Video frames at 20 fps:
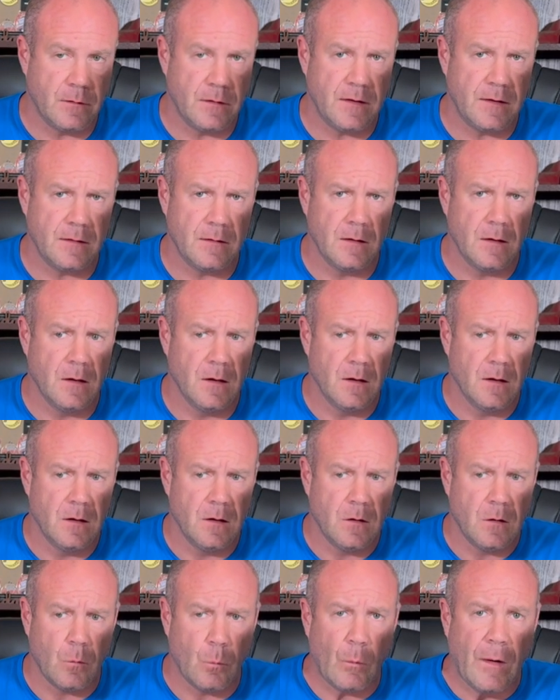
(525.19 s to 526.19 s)
wiring a
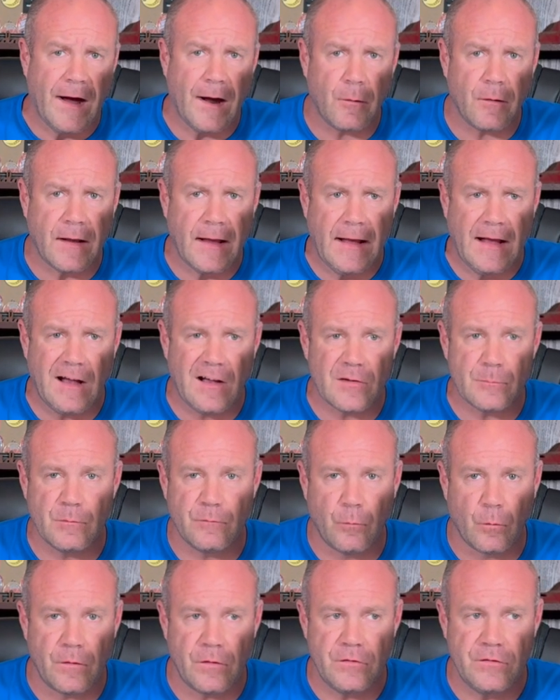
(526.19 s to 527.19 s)
house before the sheetrock
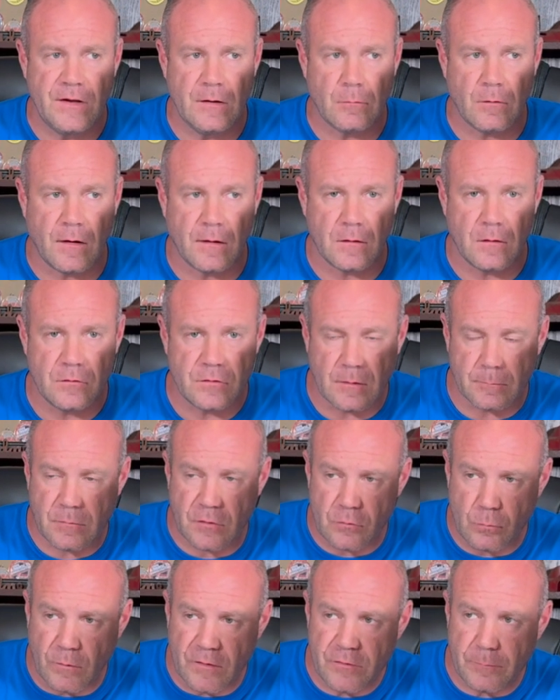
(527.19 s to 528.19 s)
goes up. Because once puberty
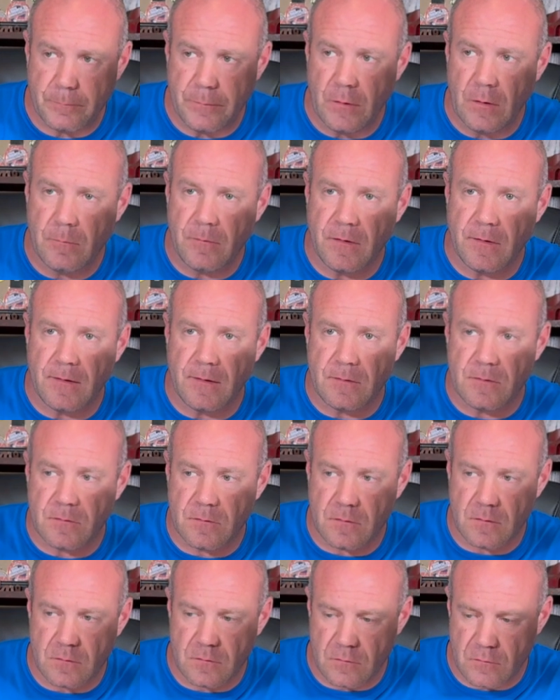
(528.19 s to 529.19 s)
starts
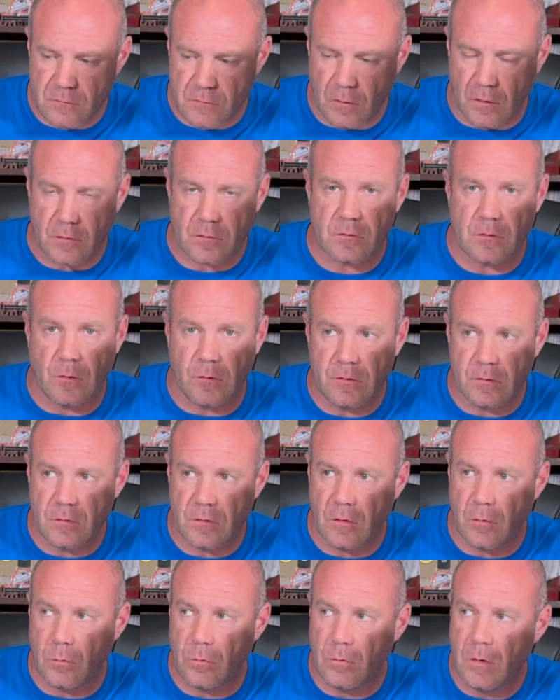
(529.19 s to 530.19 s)
going, the
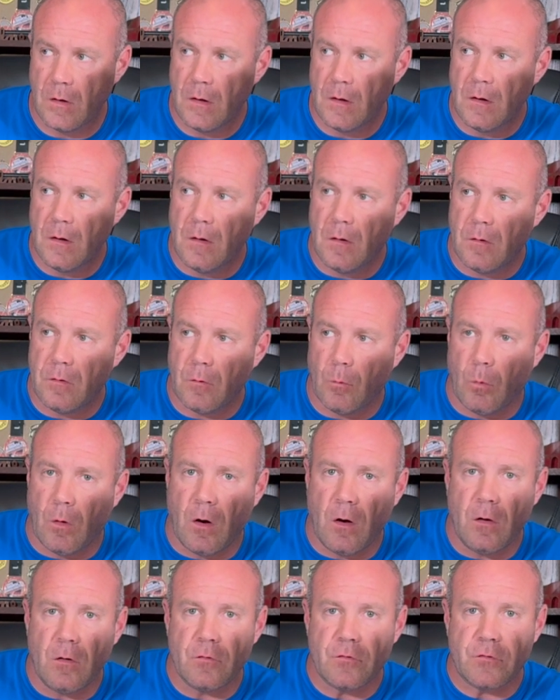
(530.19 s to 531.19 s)
walls start going
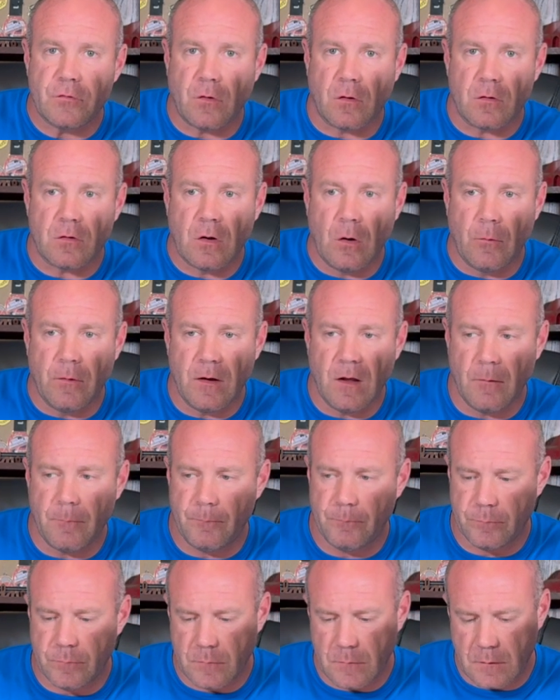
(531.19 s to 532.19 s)
up,
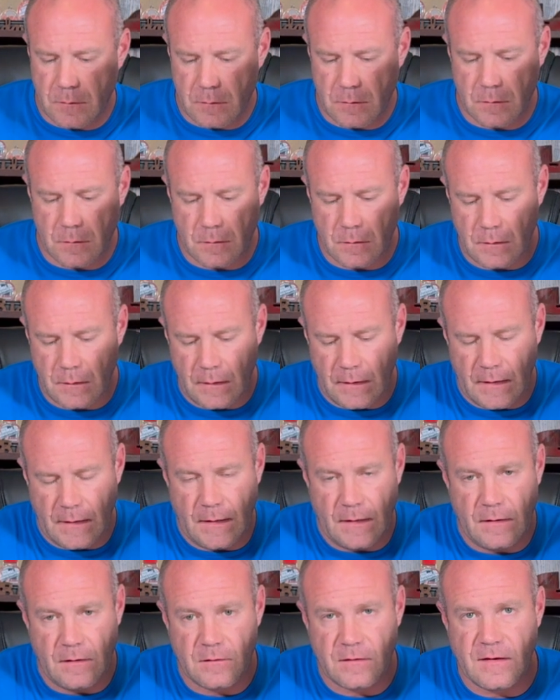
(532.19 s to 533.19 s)
and it gets harder
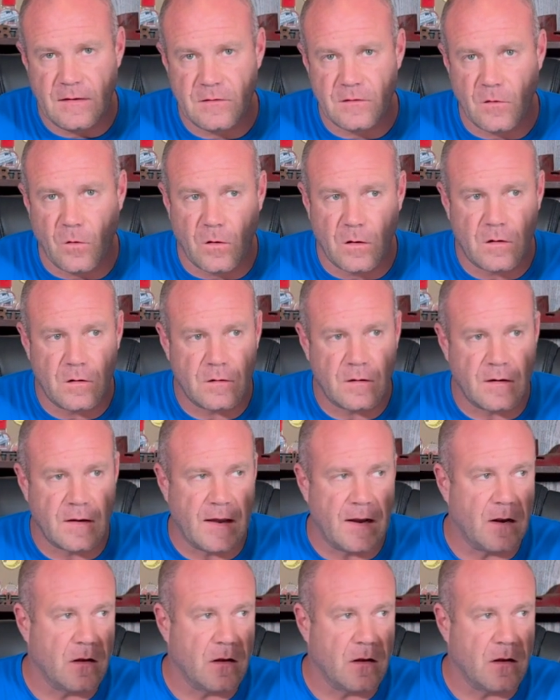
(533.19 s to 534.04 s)
to kind of go bust the